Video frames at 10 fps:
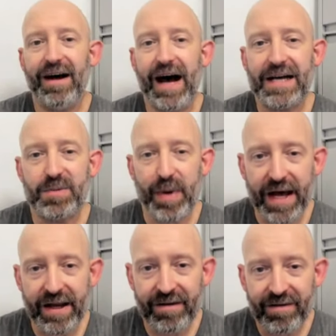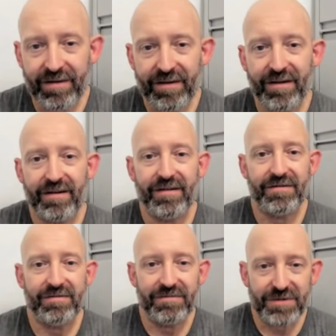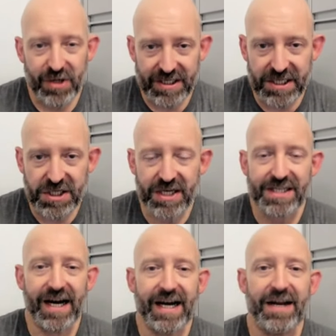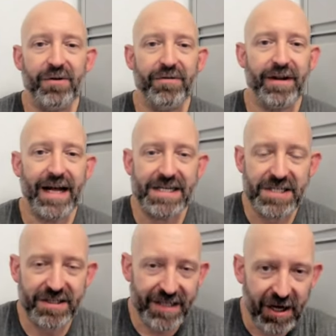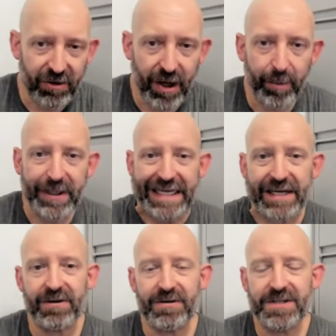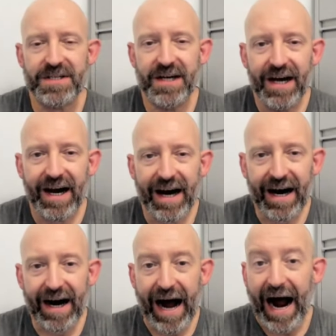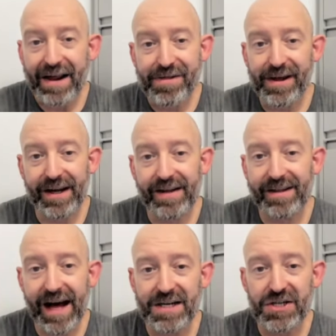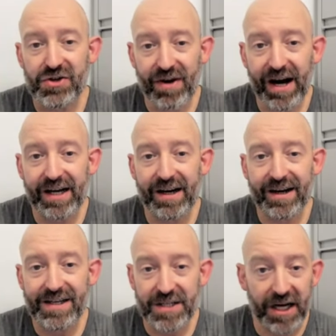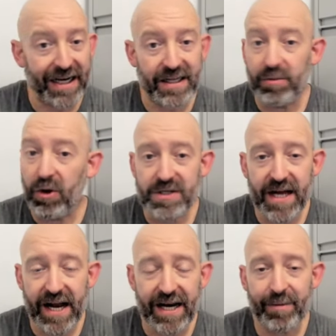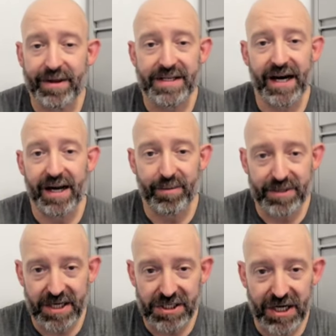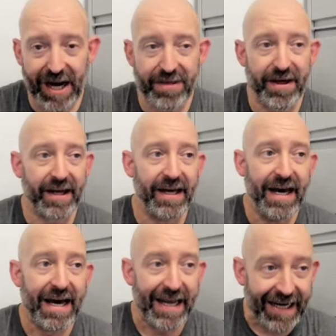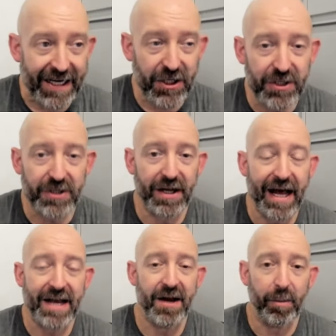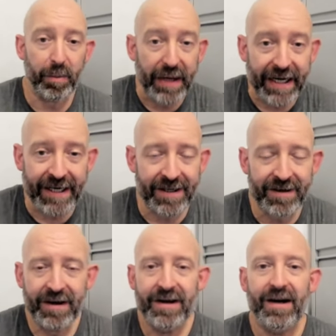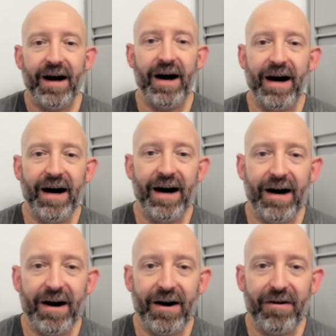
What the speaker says: has been transitioned to tight end over the last, couple of years. I think that Shiraka is going to get the most out of him at the tight end position. I think he could end up being a